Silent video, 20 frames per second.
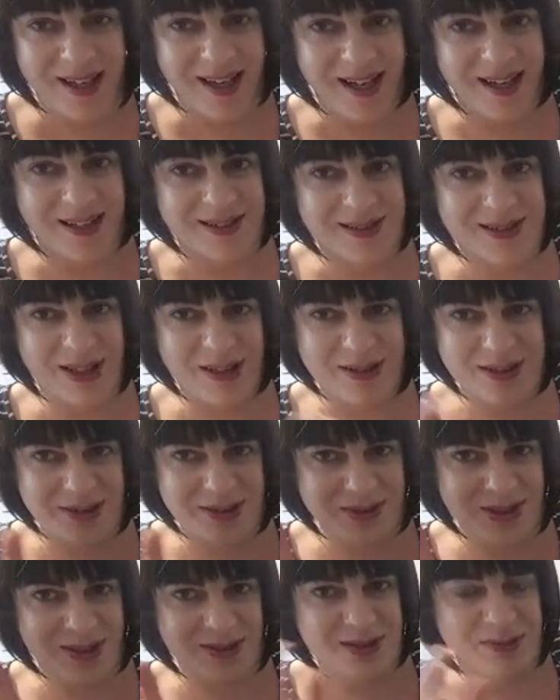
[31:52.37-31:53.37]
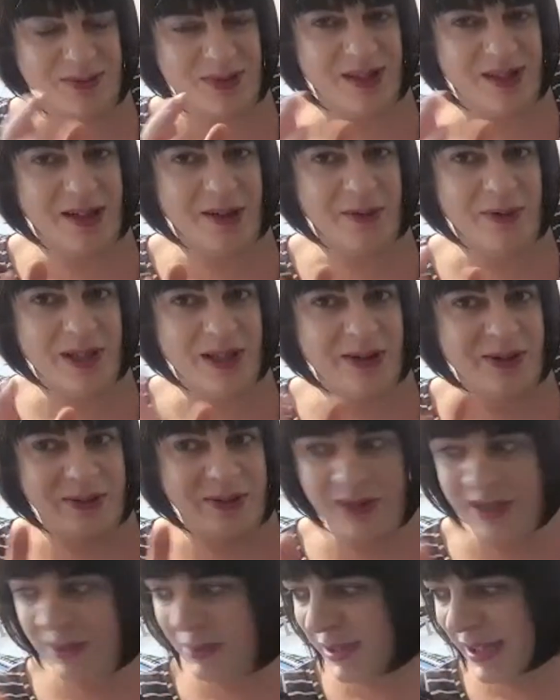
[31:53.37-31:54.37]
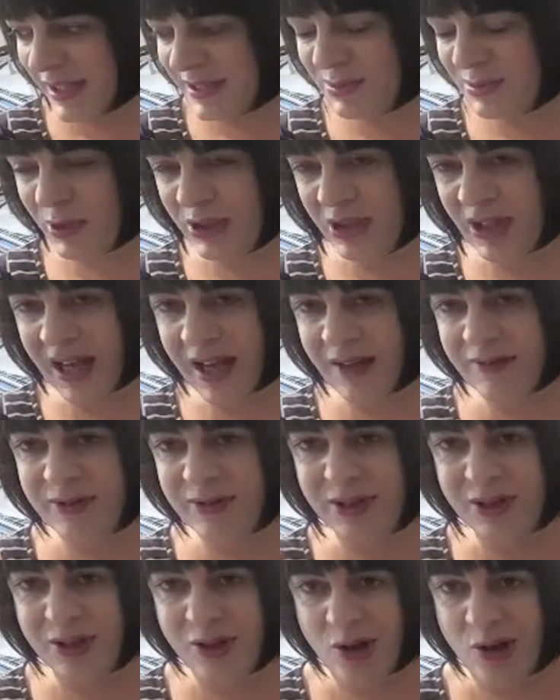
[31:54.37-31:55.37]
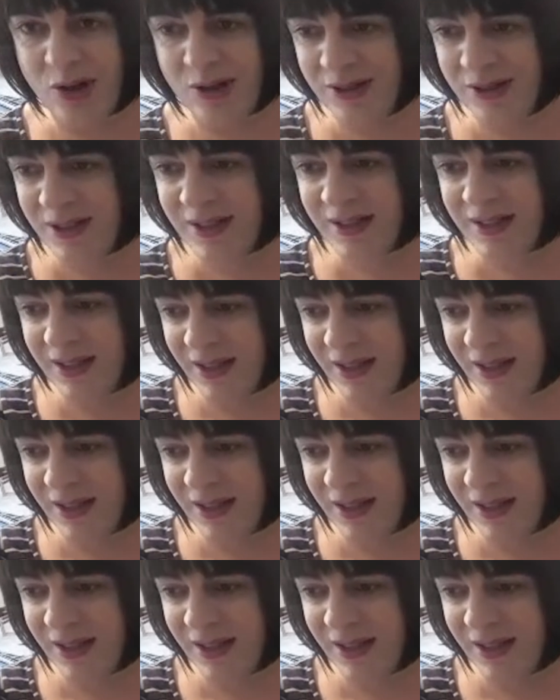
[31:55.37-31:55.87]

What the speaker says: And so sometimes, you know, when you're in a place where you haven't got